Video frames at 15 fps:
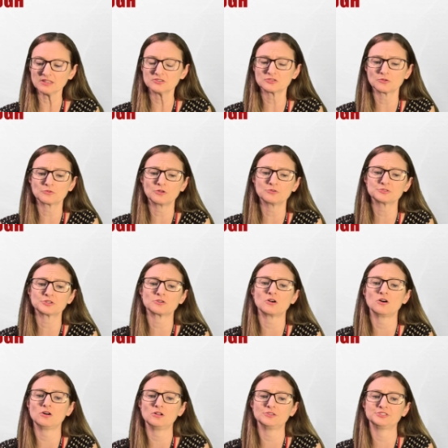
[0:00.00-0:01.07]
So those are
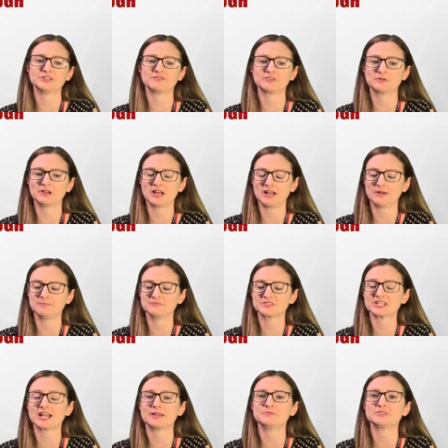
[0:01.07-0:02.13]
all different
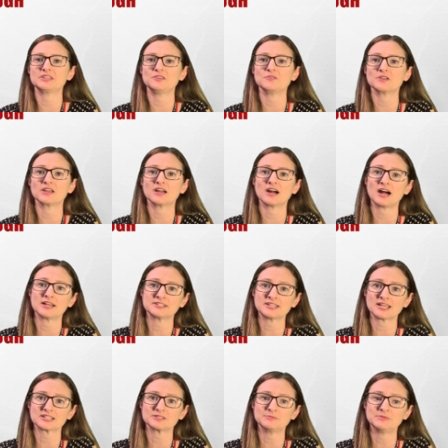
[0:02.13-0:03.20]
times that you can
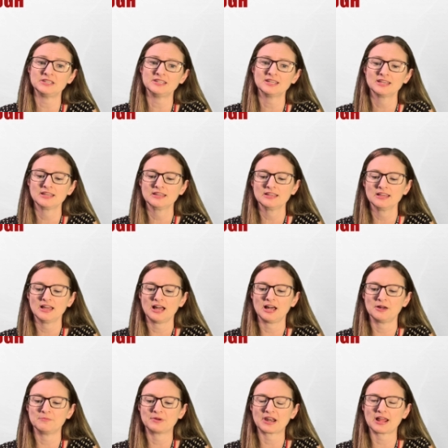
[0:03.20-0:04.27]
contact me,
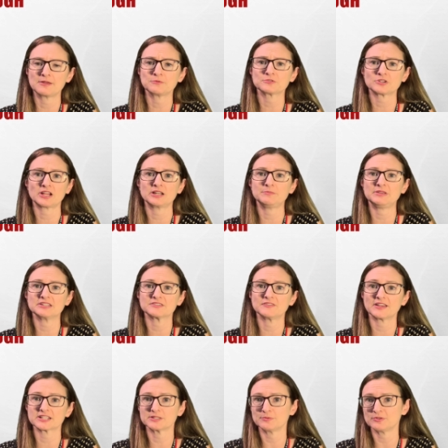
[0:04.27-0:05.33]
but I will try to be as
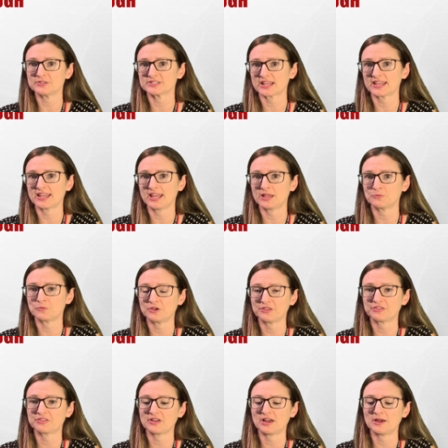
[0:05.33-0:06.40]
flexible as I can
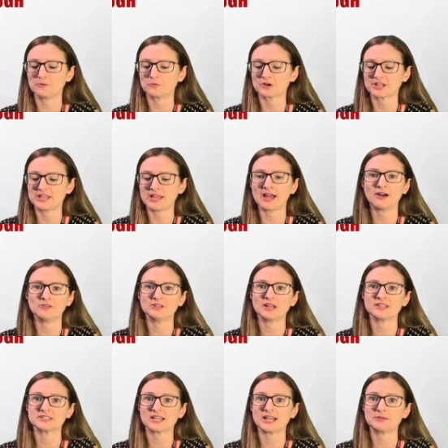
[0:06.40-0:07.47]
with working out a
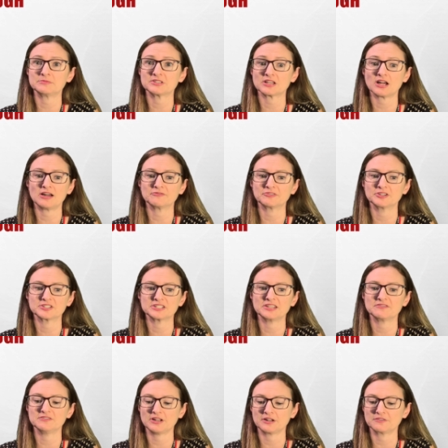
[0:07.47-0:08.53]
time to conference
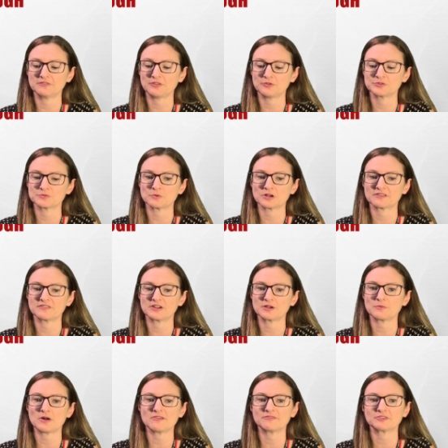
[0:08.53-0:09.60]
if none of those work very
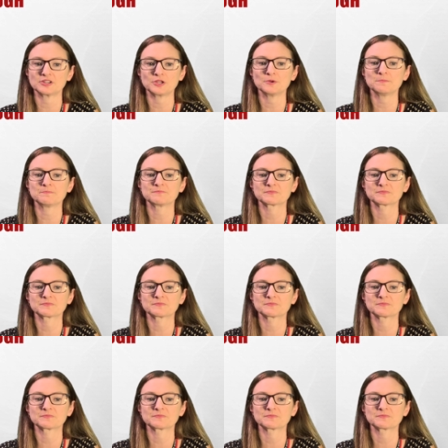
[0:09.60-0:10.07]
well for you.